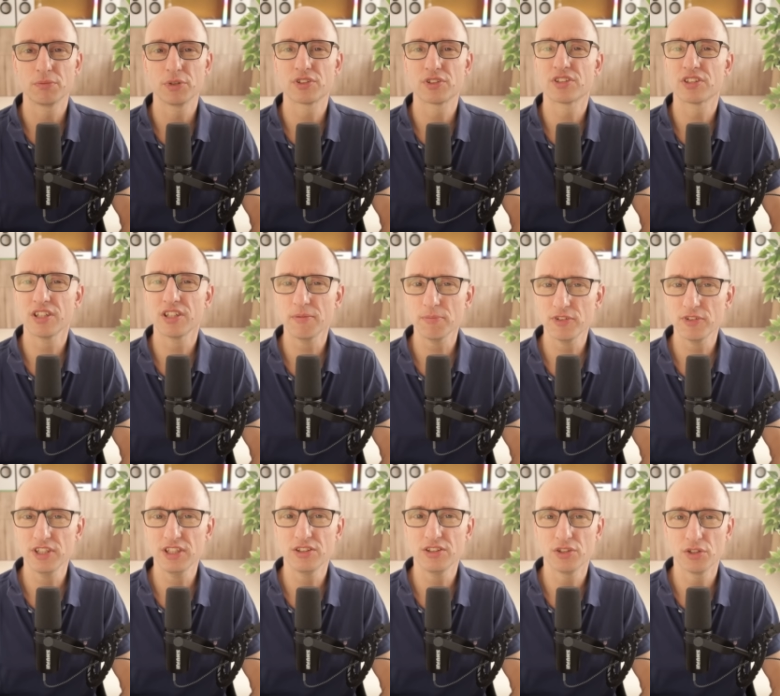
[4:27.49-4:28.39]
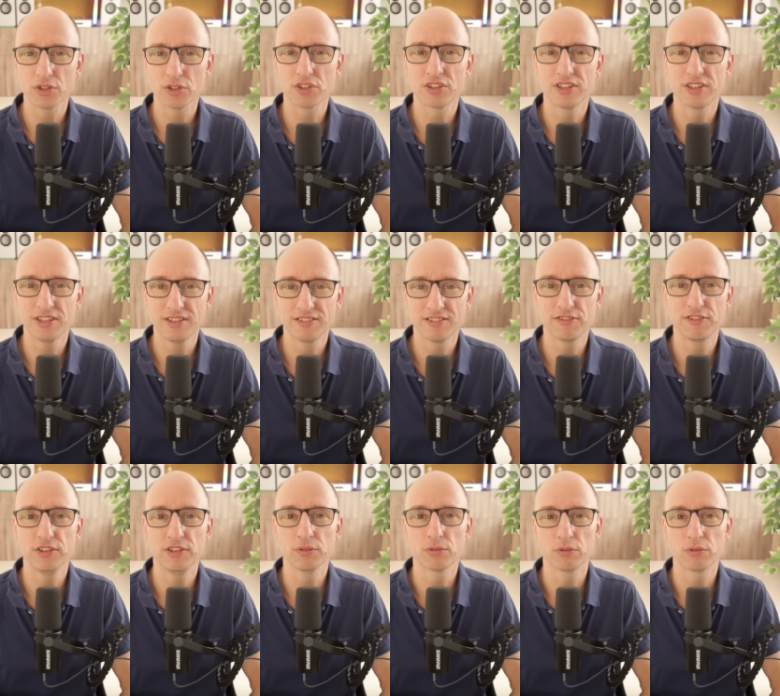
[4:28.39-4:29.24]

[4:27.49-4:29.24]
but something just didn't feel